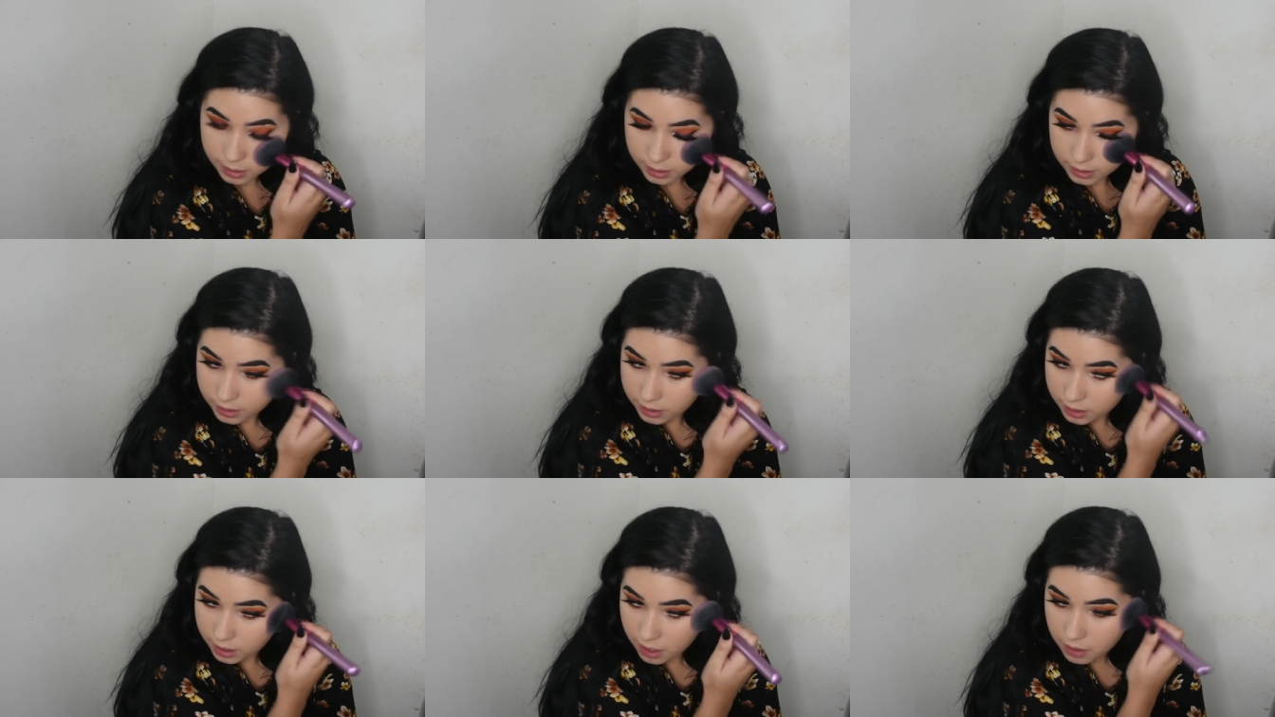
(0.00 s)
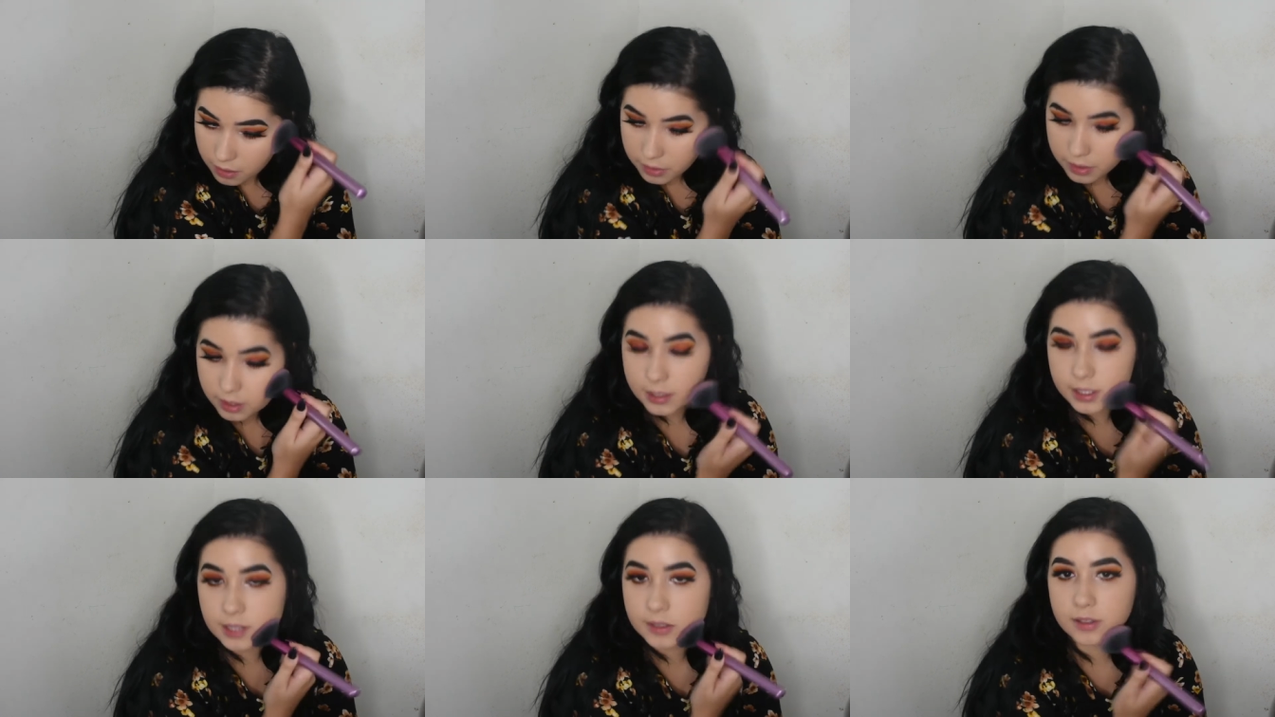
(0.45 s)
So
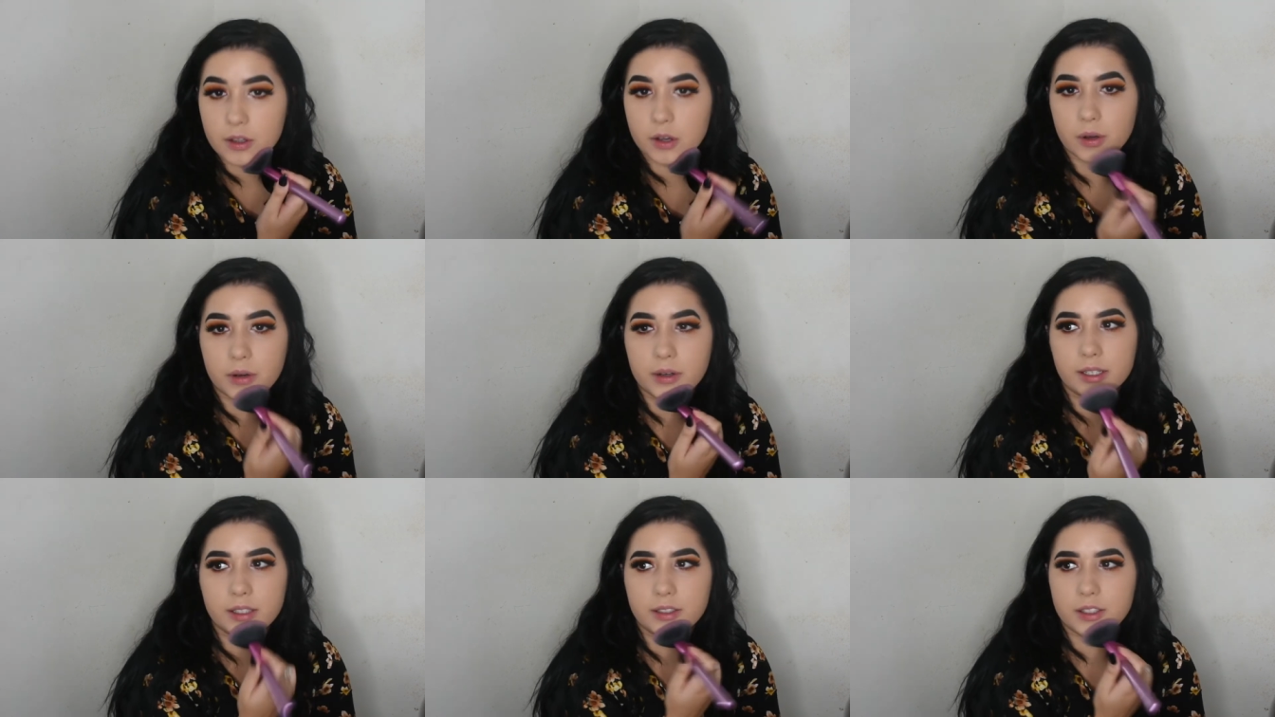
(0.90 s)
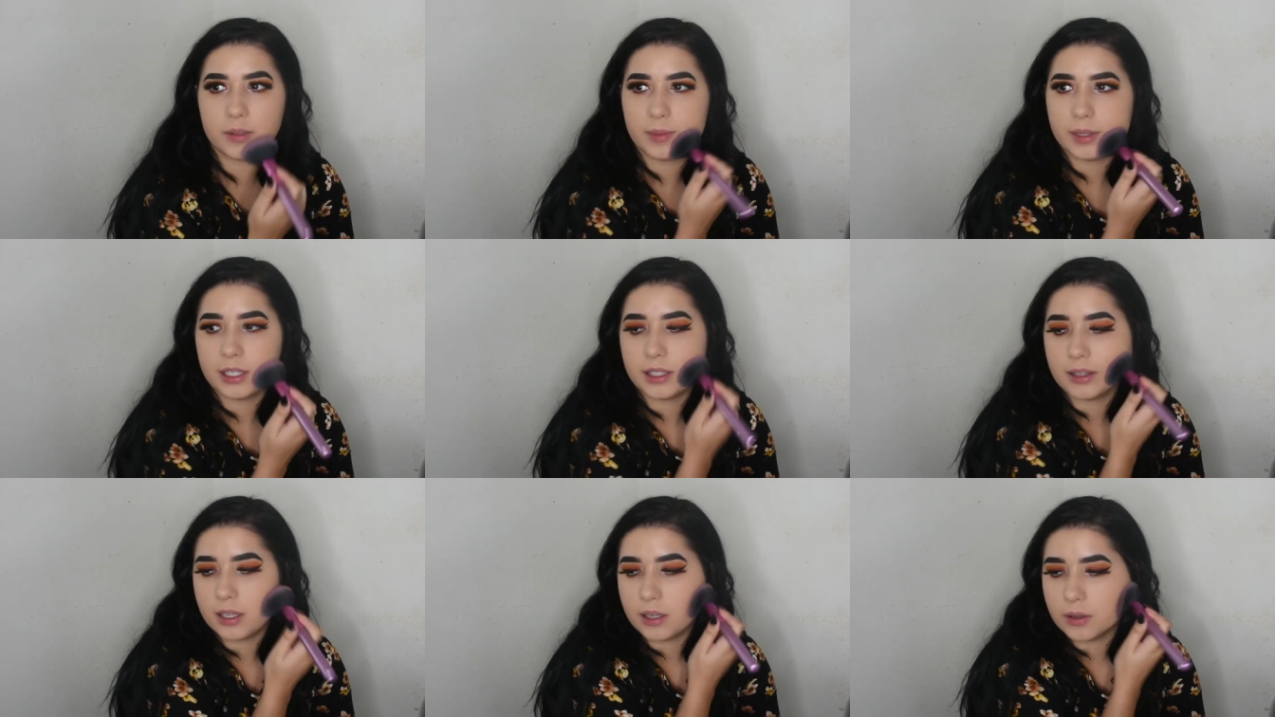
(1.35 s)
this is going to
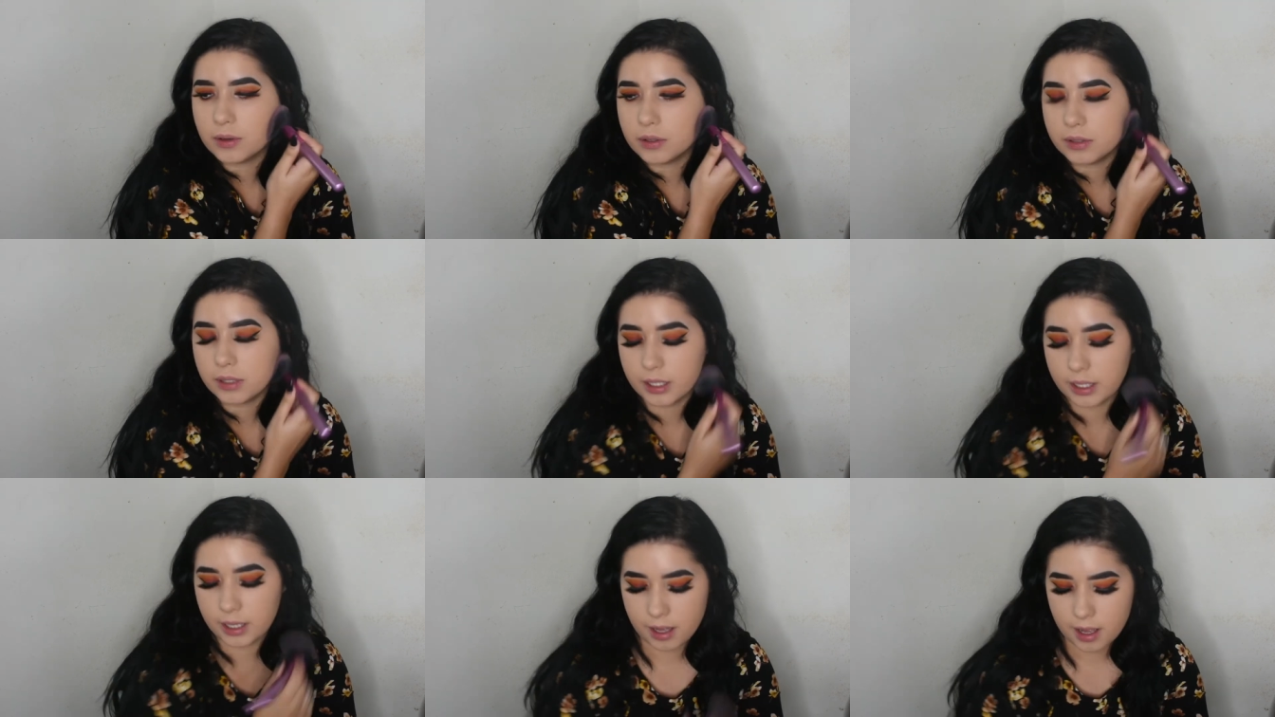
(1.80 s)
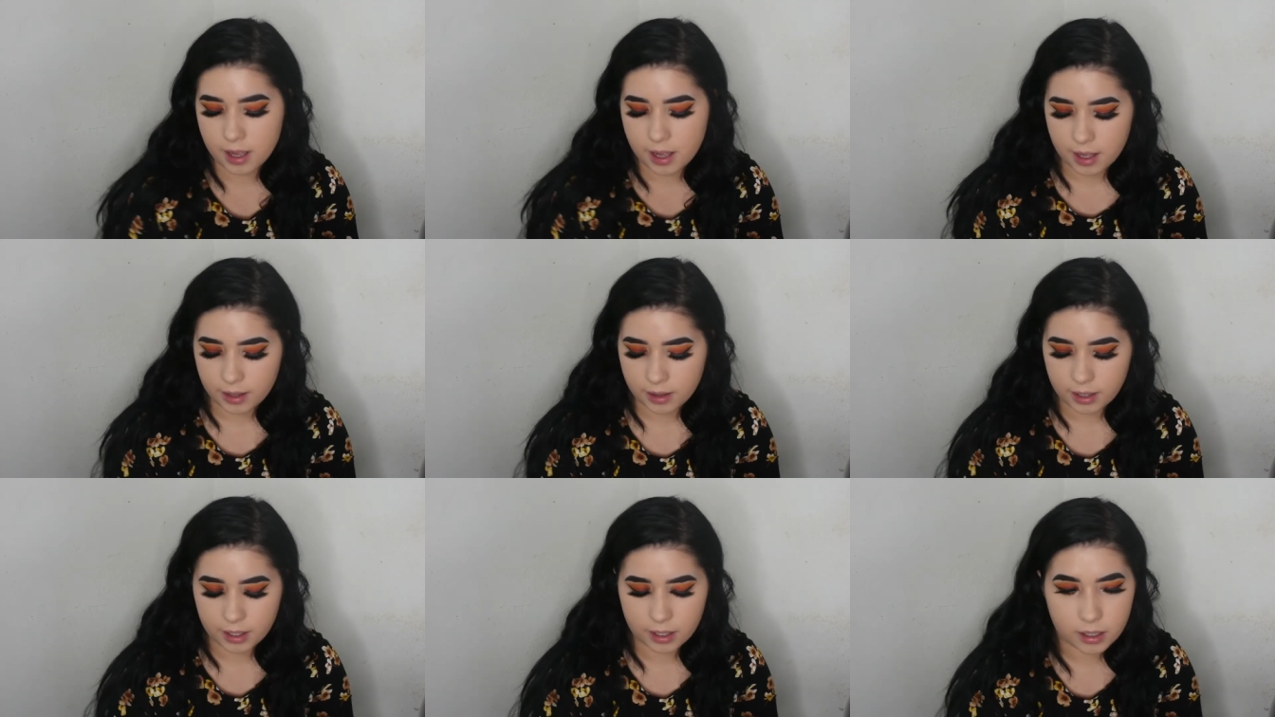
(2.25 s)
be the only
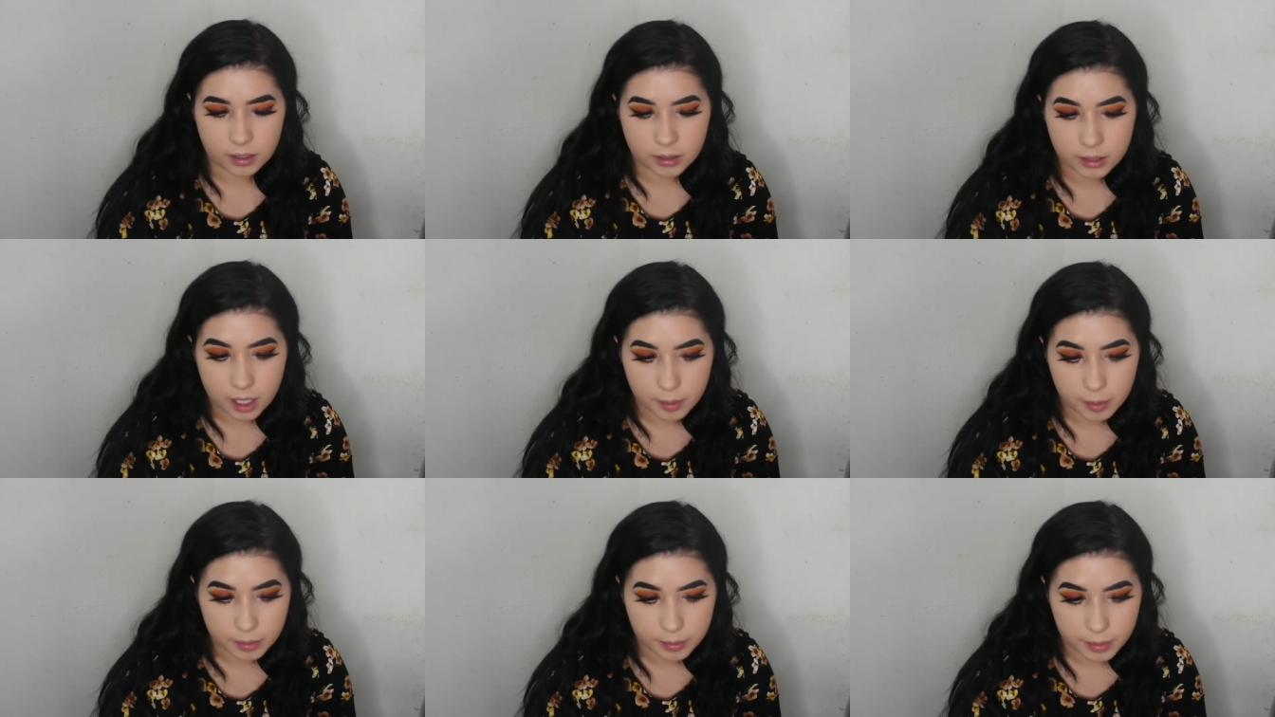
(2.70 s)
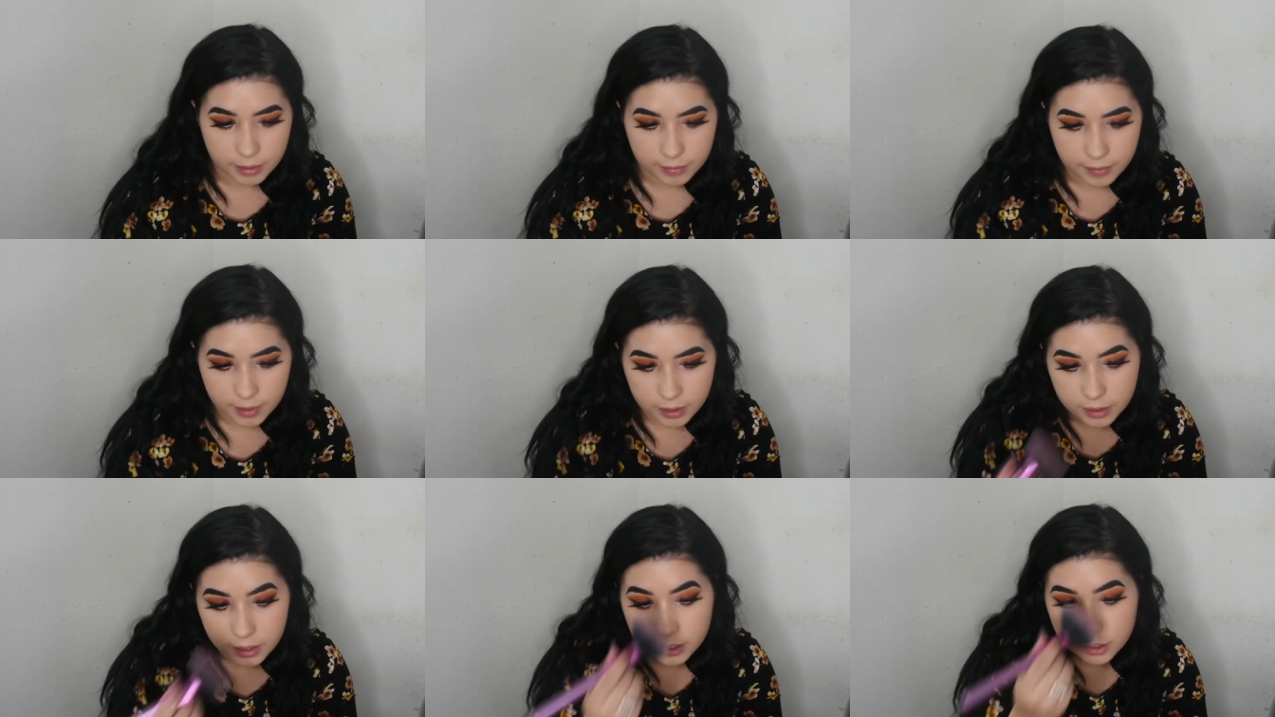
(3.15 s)
thing on top of my
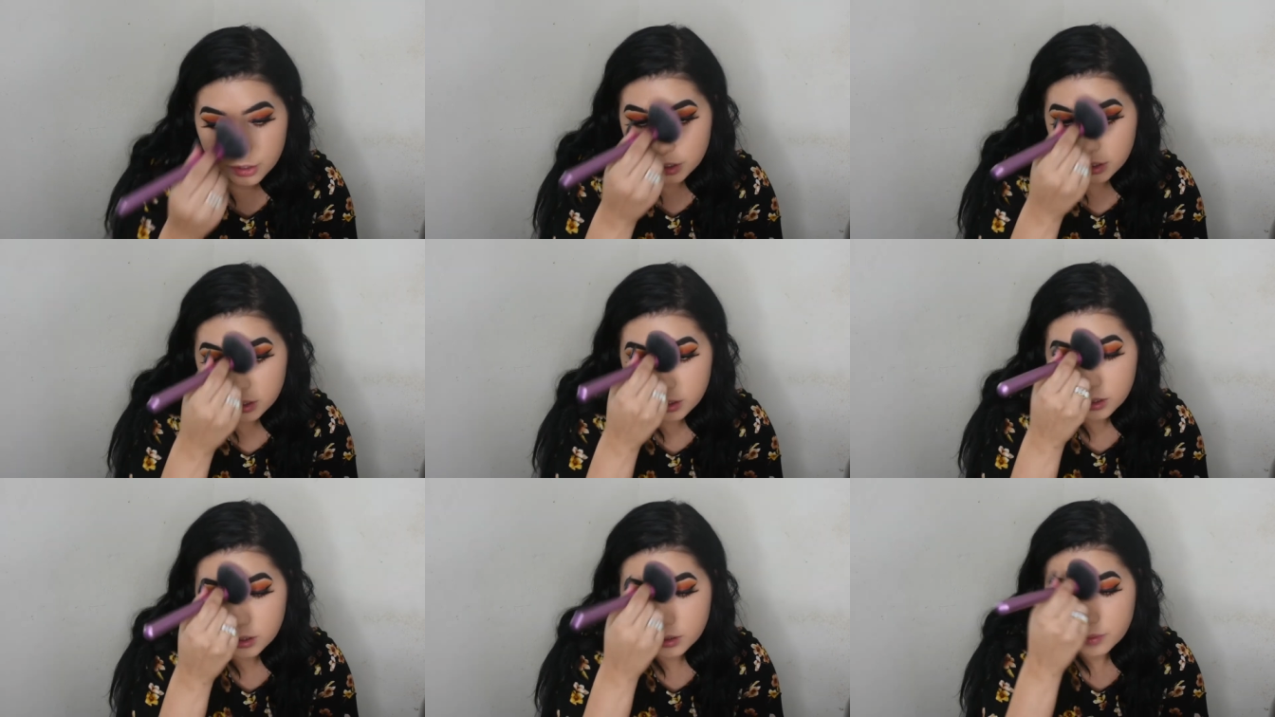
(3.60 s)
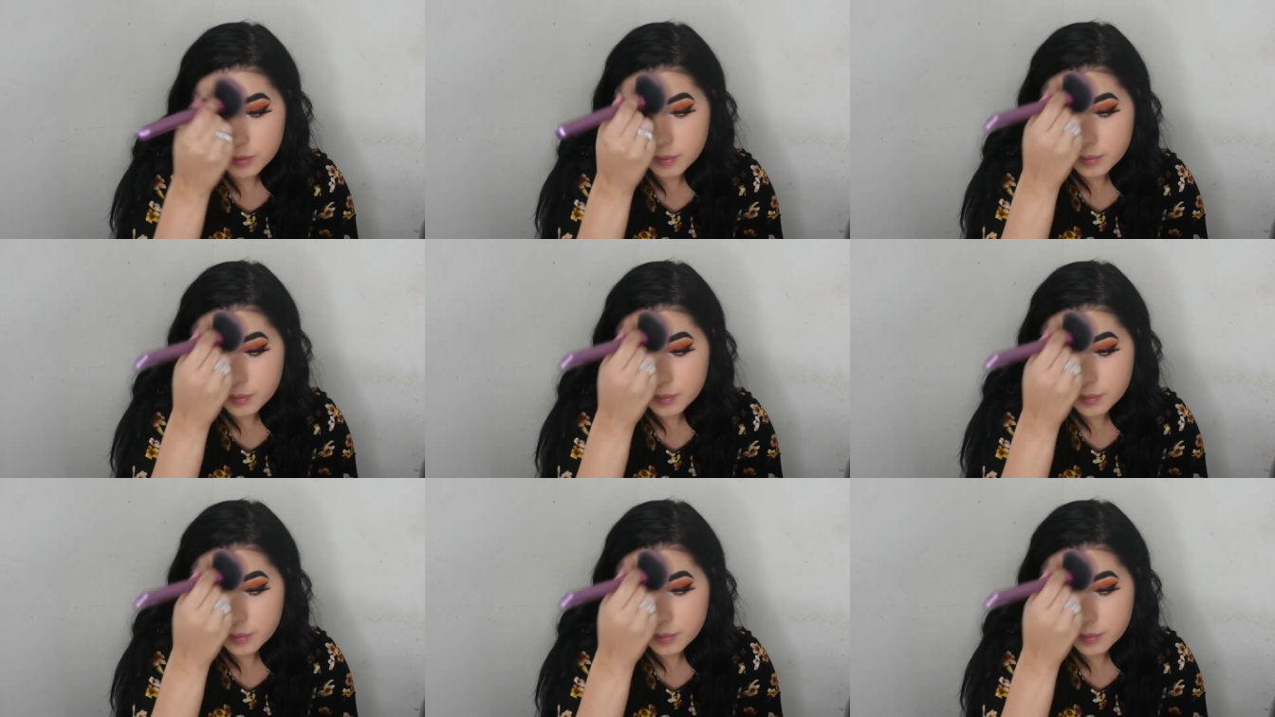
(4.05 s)
foundation.